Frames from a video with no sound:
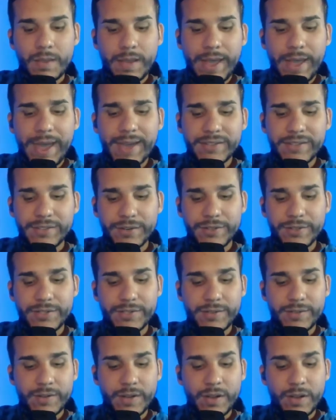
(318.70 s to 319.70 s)

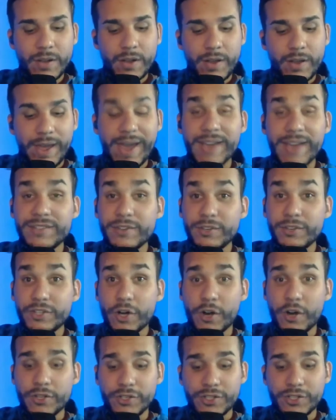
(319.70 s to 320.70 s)
answers, answered
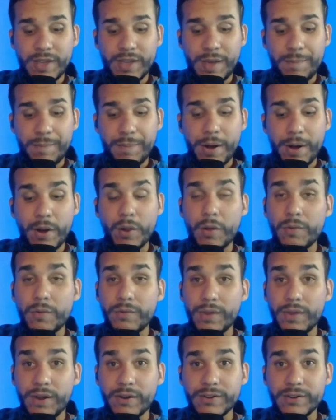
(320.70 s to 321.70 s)
charges, and parallel
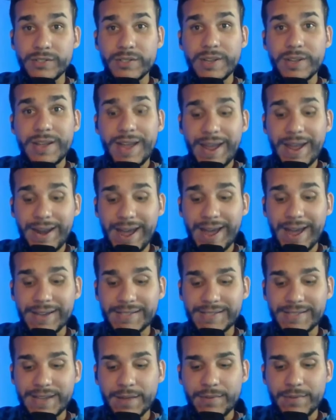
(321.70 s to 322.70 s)
figures in
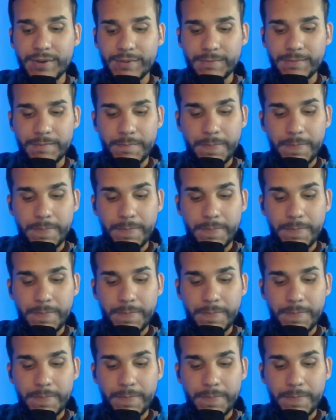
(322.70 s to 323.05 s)
Acts 7.